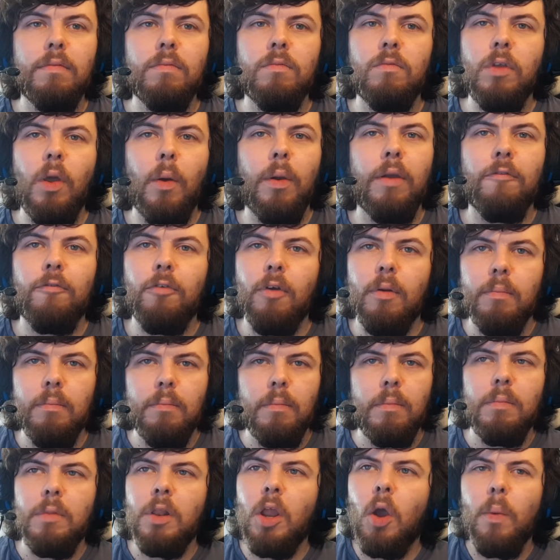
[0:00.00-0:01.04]
going
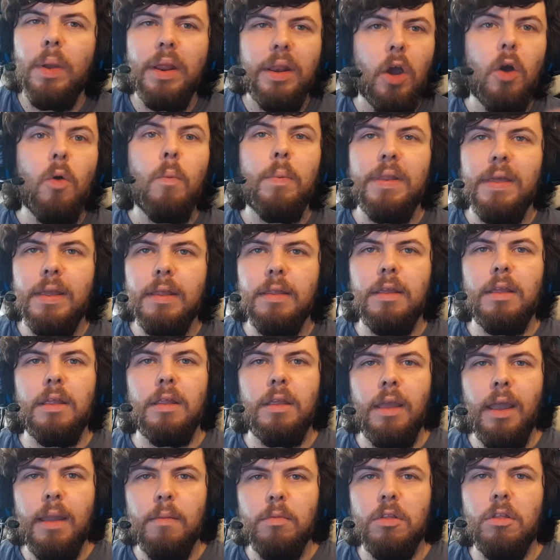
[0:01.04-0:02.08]
from knowing nobody in the
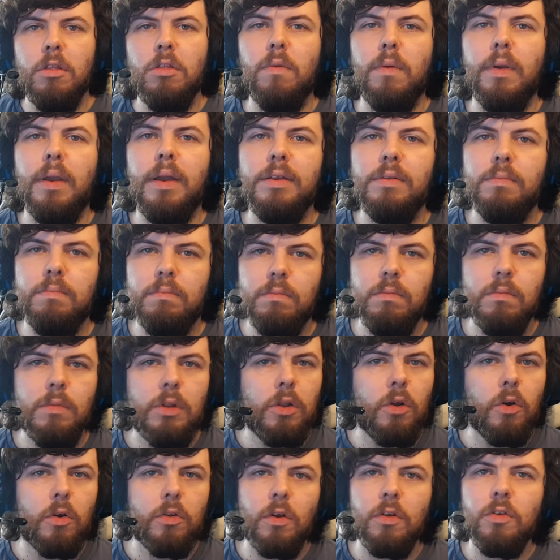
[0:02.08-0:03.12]
games industry. I
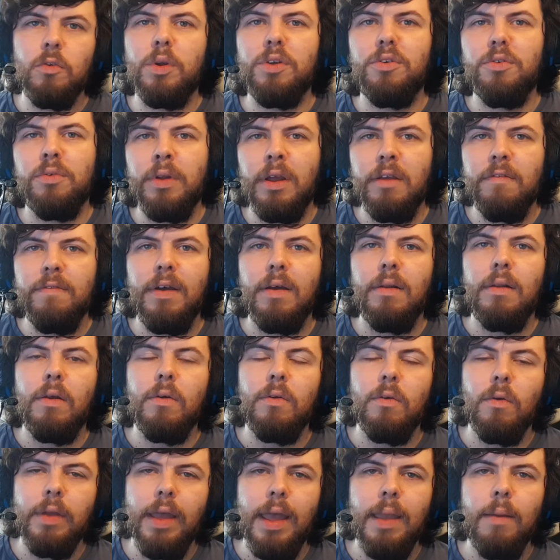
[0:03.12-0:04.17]
looked on Twitter and I found
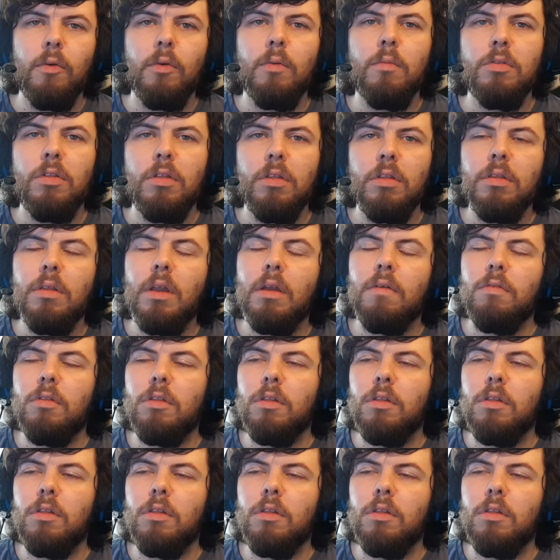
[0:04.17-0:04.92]
local game groups and stuff.